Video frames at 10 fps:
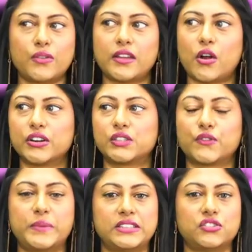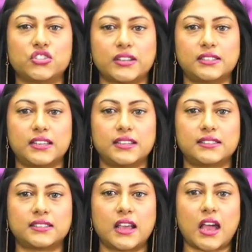that Artists for Peace and
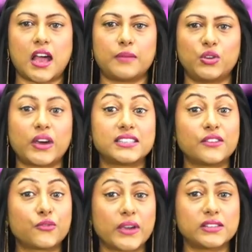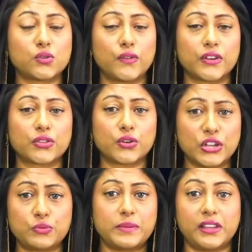Justice, um, you guys have raised over
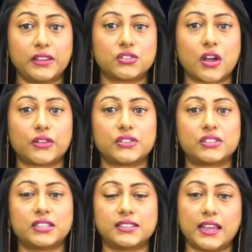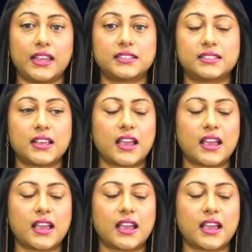$33 million to date.